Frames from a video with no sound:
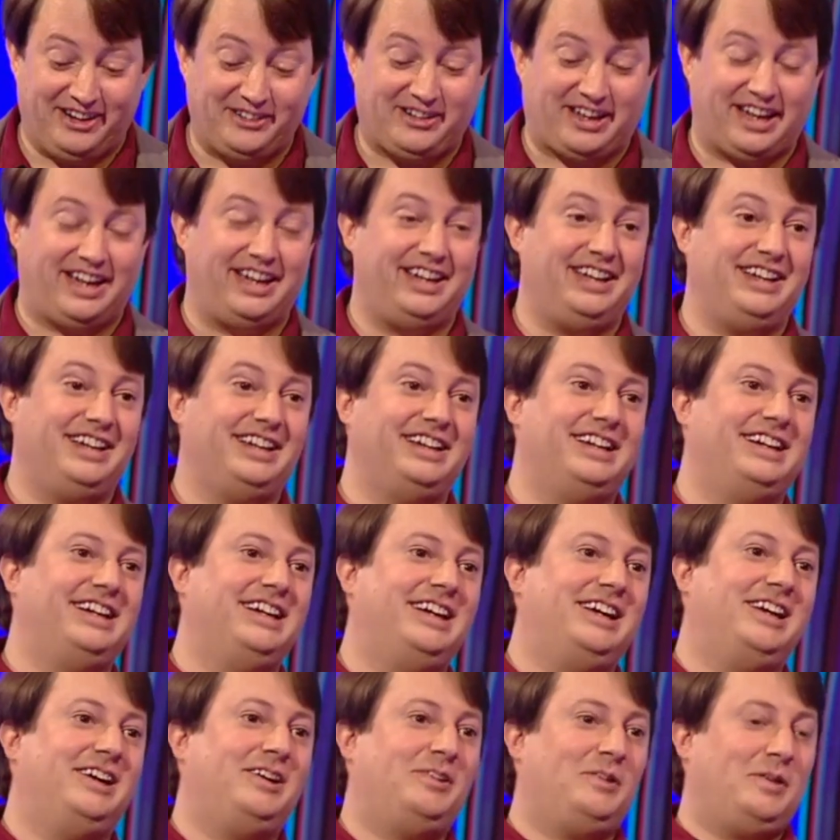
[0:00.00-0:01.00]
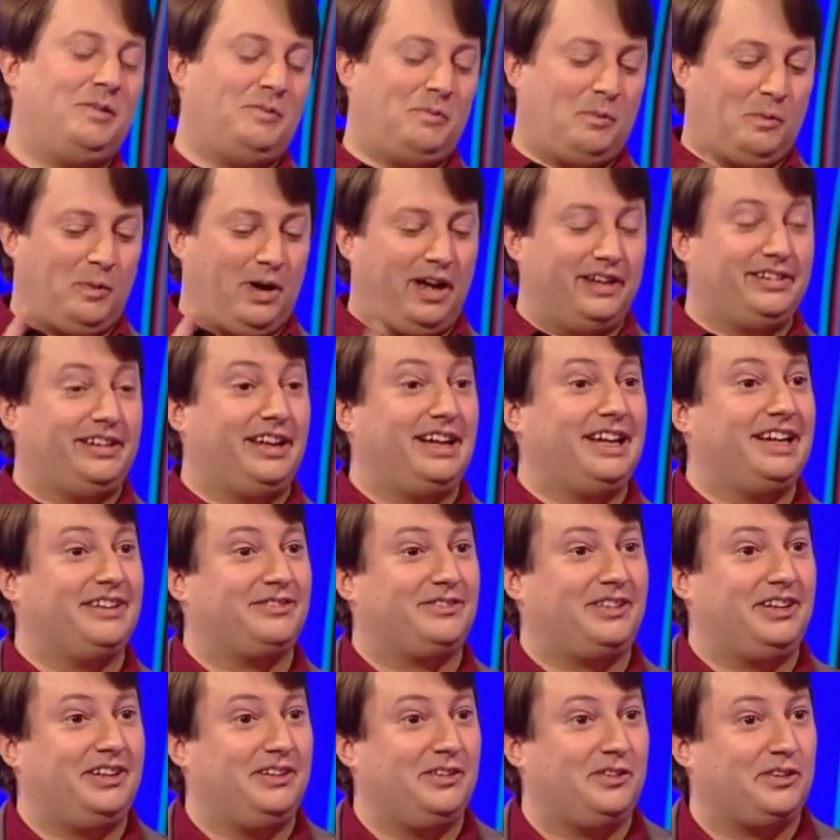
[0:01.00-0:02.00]
Okay. One, I
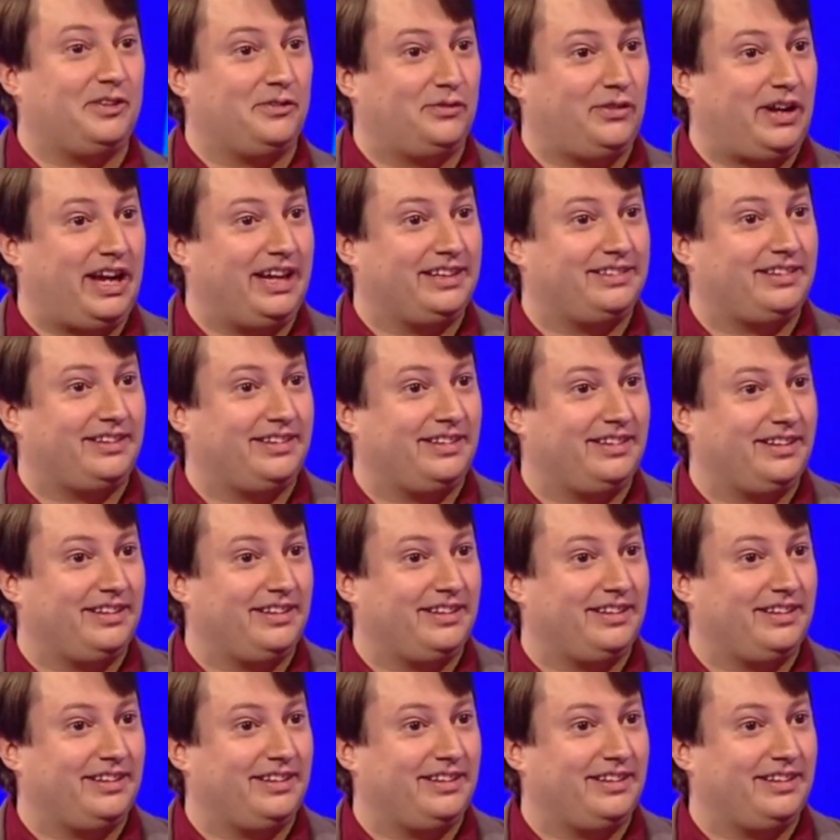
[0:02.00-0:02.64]
have to use the fact